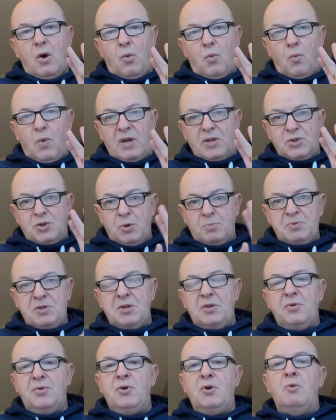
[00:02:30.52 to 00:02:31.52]
went up to
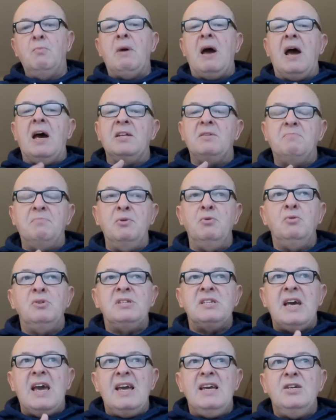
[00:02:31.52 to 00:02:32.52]
the room. I'd
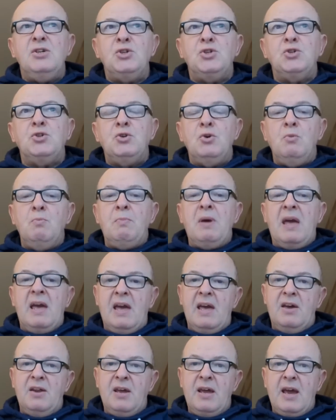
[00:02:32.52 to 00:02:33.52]
booked a
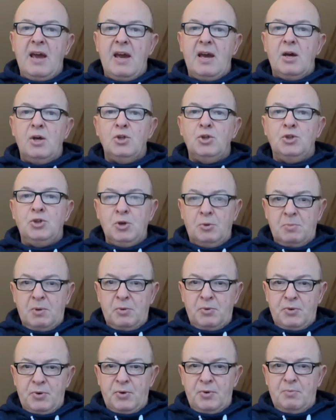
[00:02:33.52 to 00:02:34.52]
superior
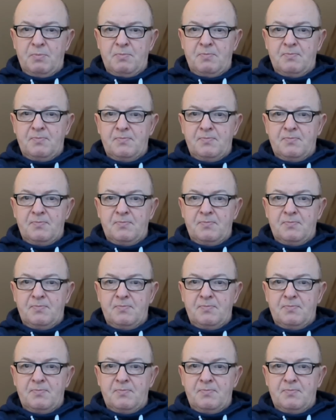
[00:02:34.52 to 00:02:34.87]
double room,